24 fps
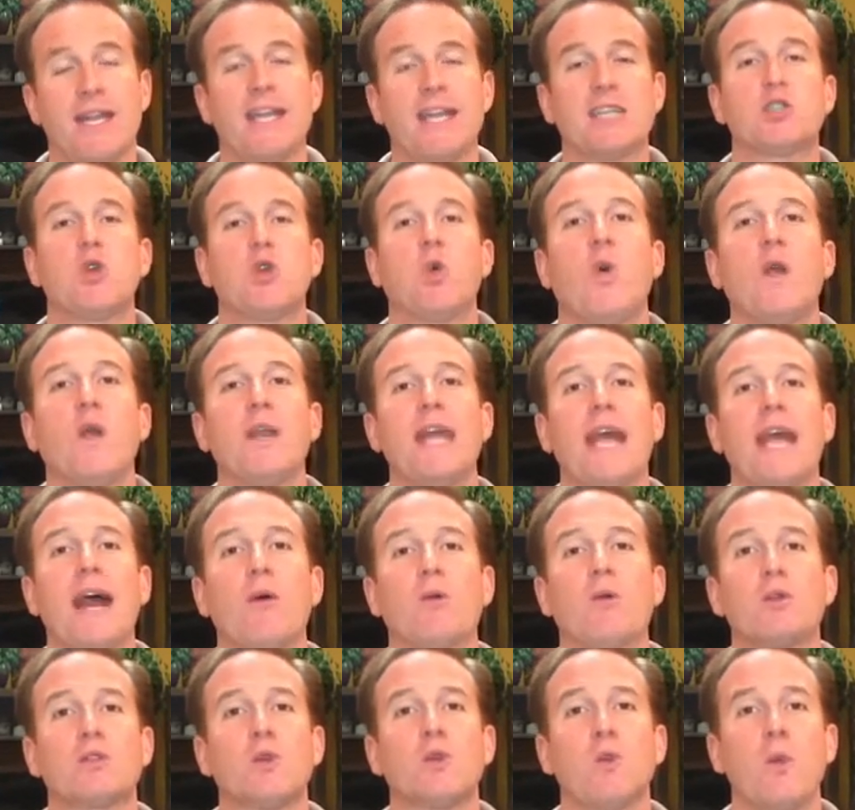He has 20
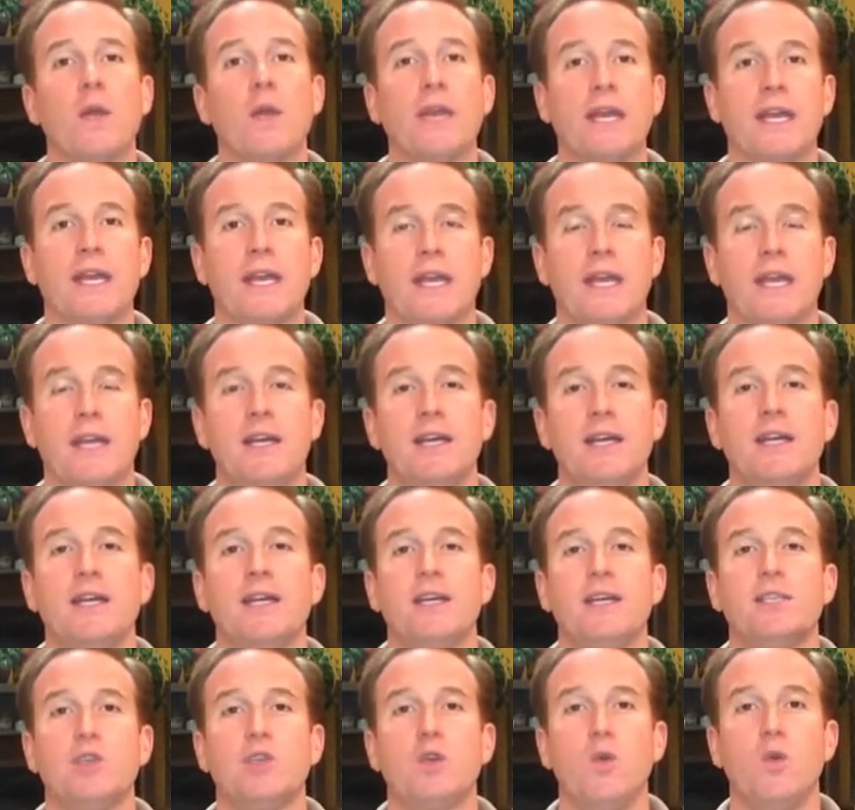hours a week
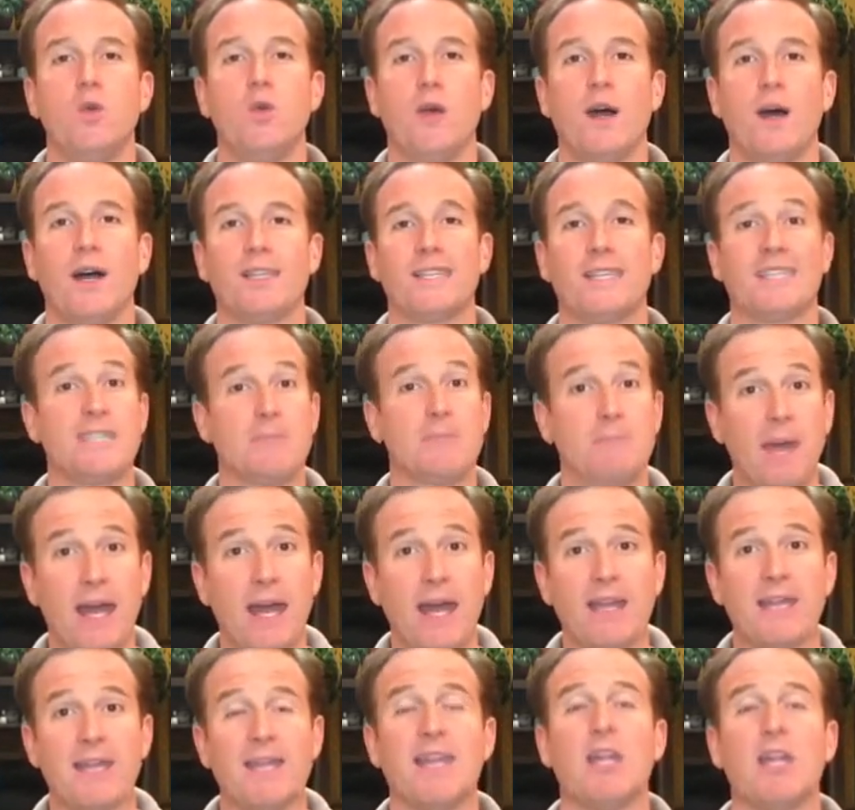to
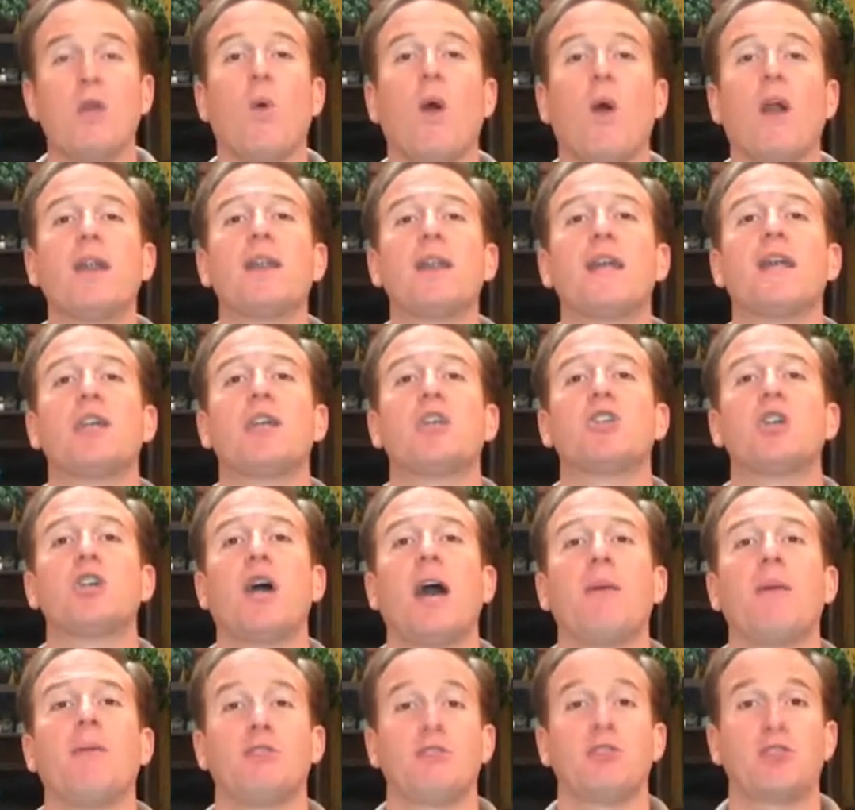spend. He wanted to get a
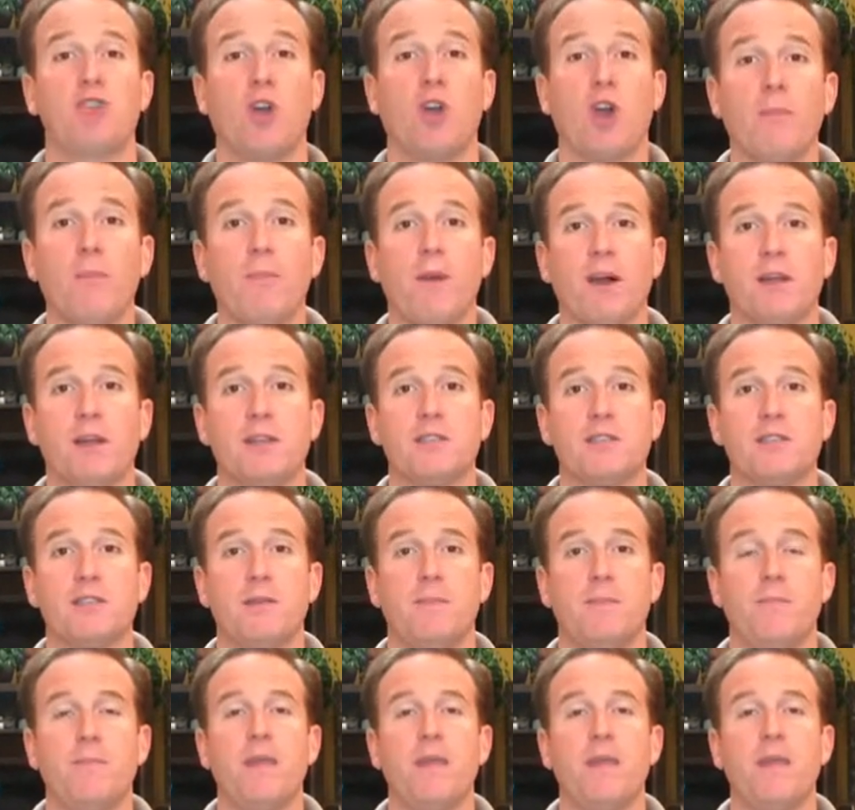job at Starbucks.